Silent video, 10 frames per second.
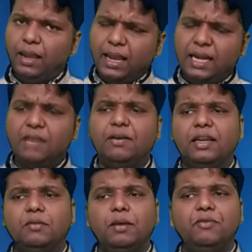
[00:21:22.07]
Again
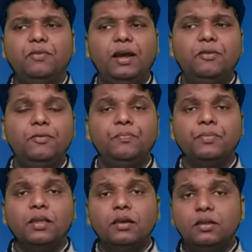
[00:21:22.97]
divided by 5,
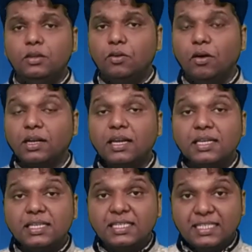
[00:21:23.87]
you got
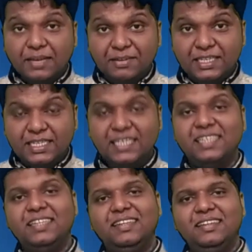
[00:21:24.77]

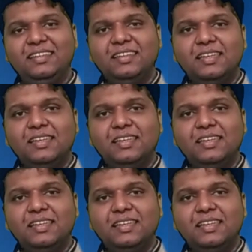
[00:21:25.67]
17.